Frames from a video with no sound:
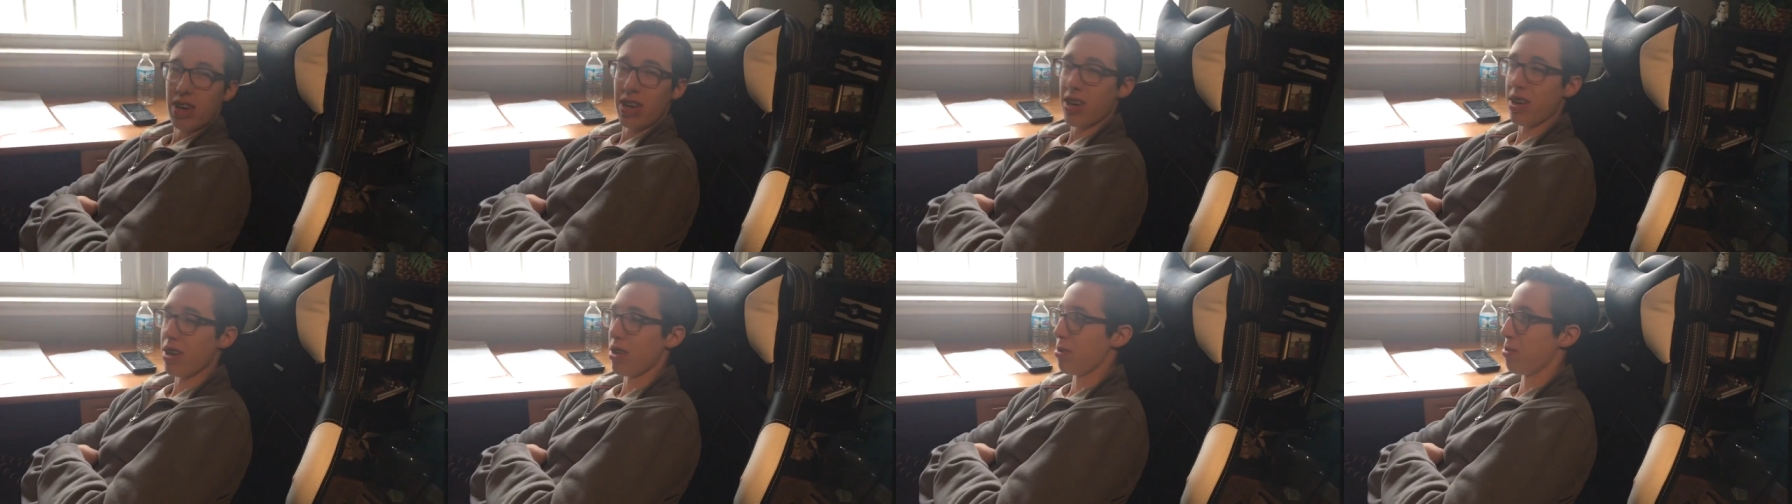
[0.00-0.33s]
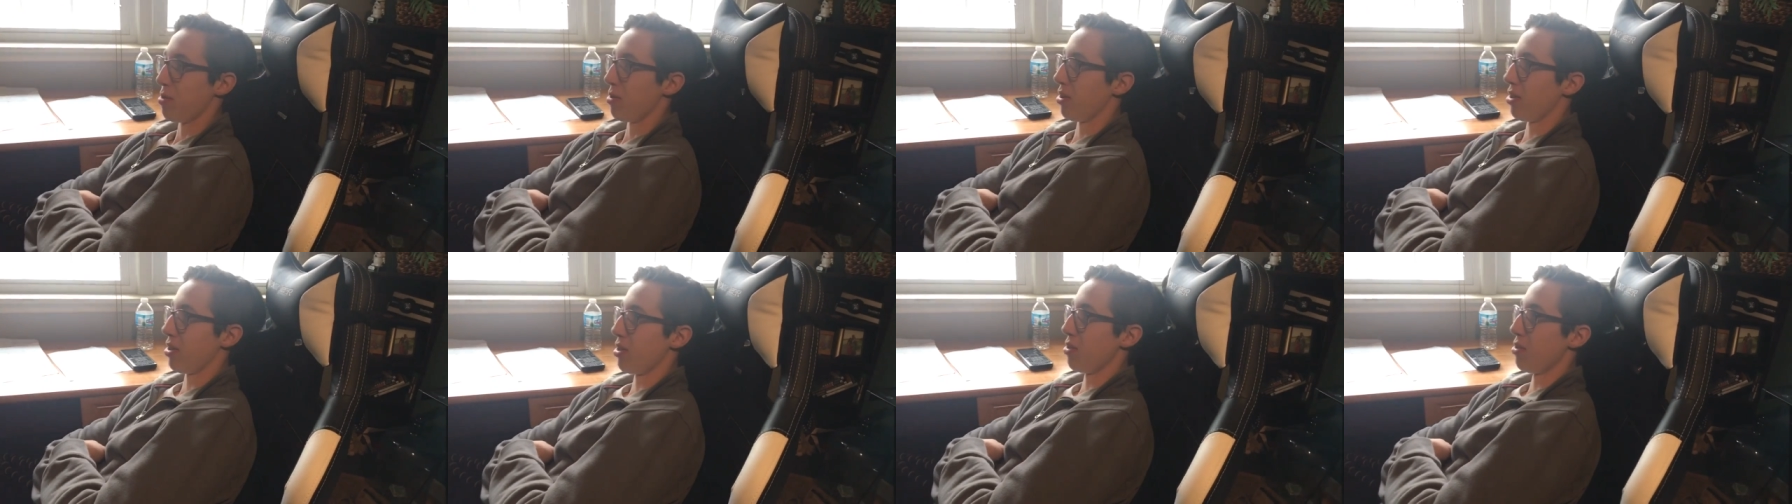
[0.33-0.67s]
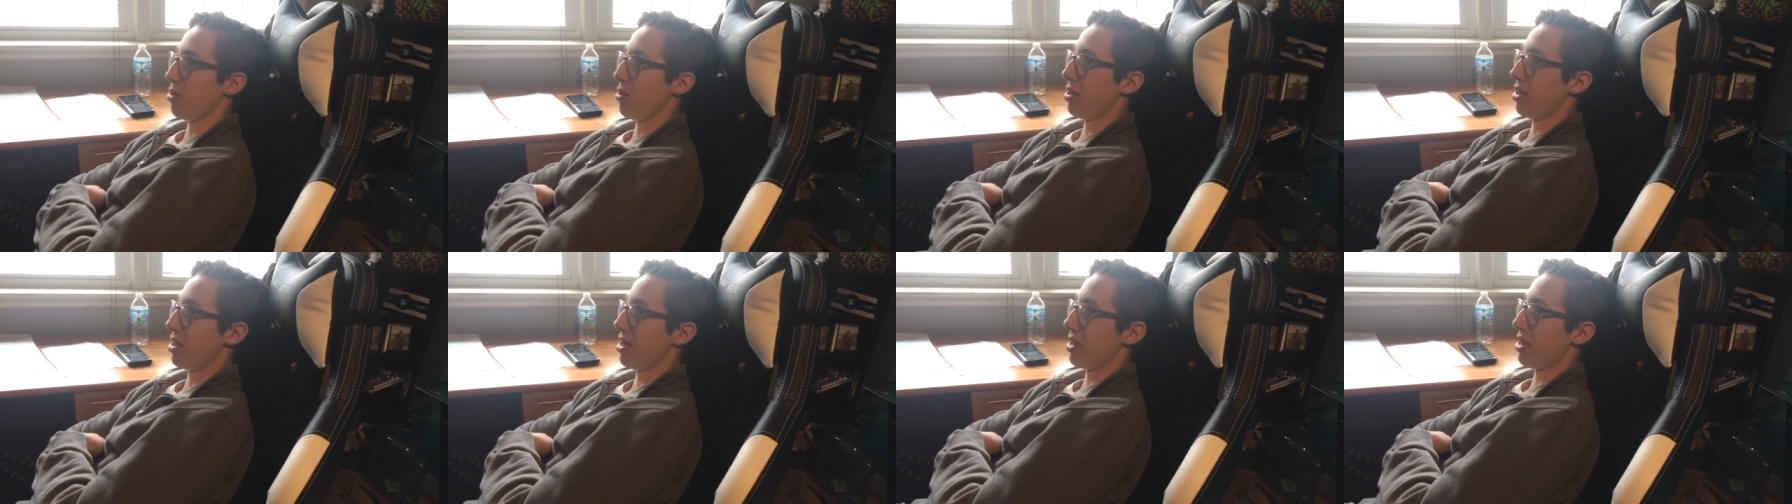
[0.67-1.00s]
anyone
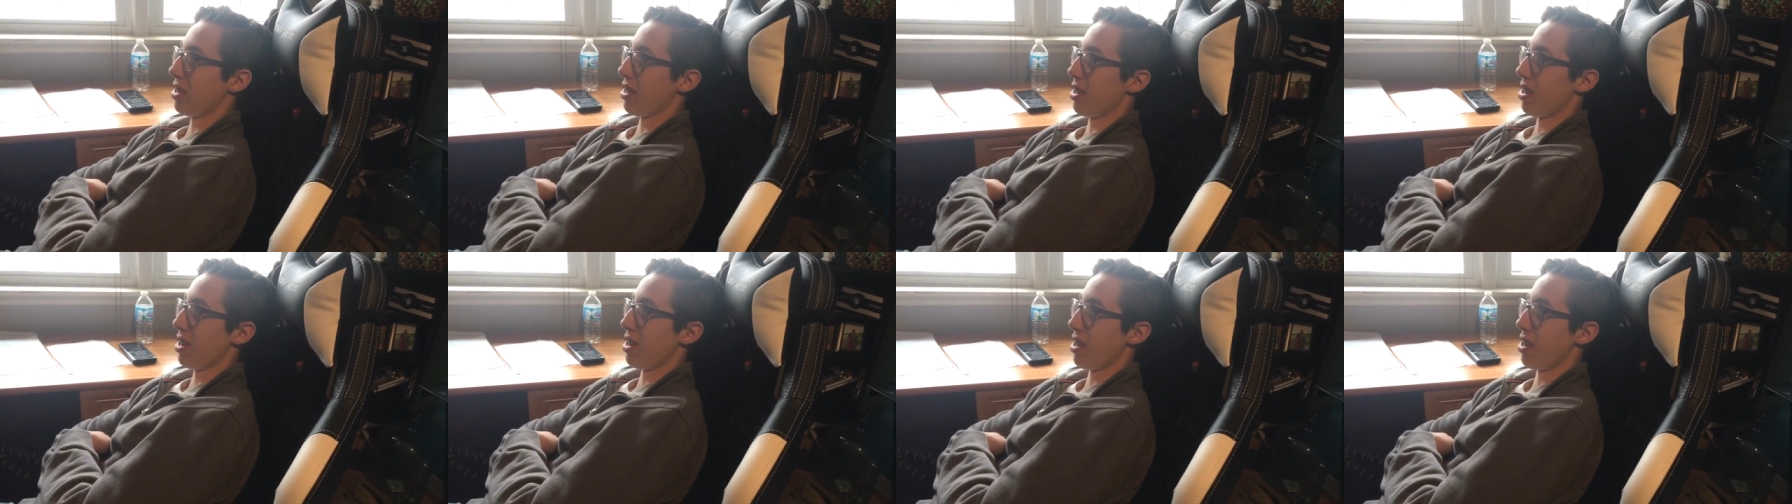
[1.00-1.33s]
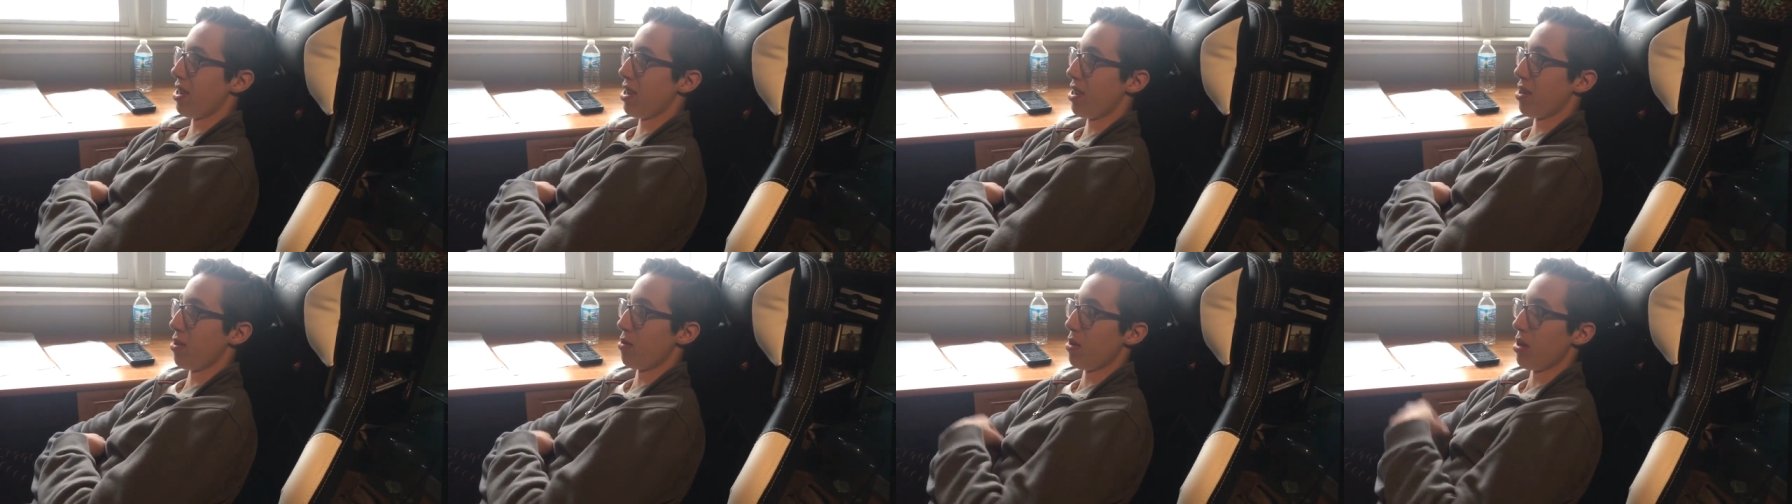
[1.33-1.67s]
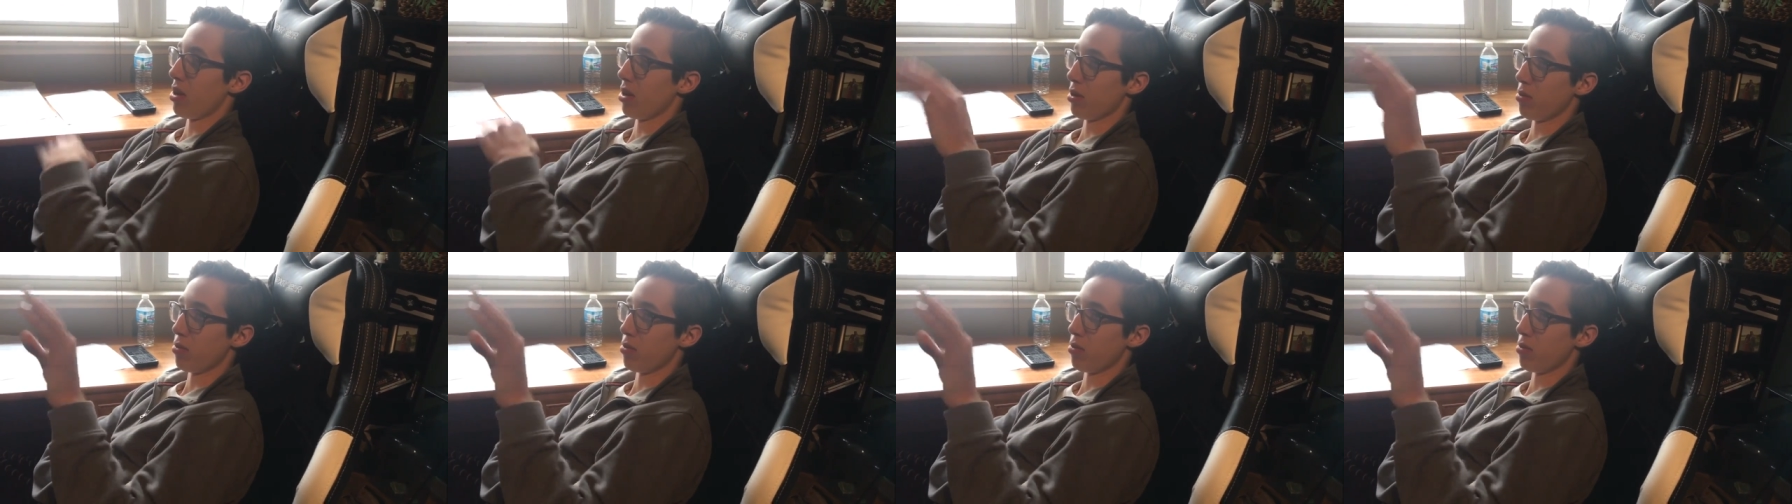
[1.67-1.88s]
who is uh, around